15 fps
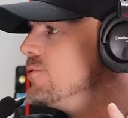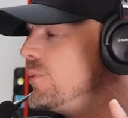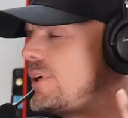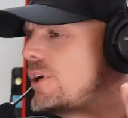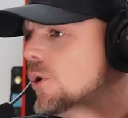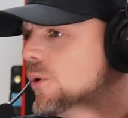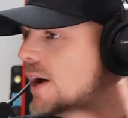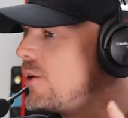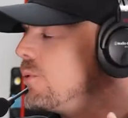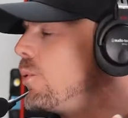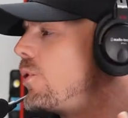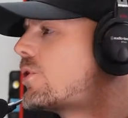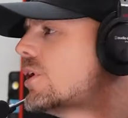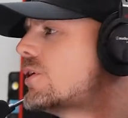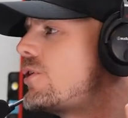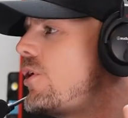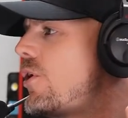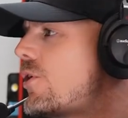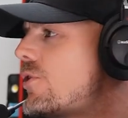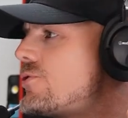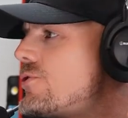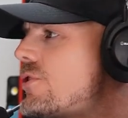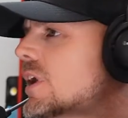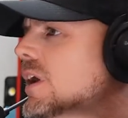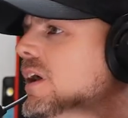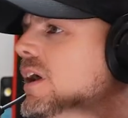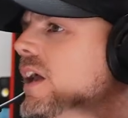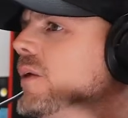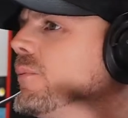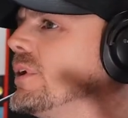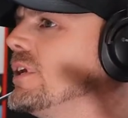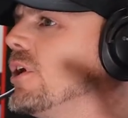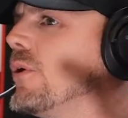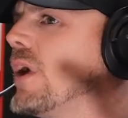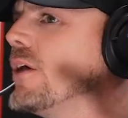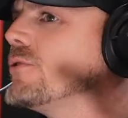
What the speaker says: We know how to work on cars and we know how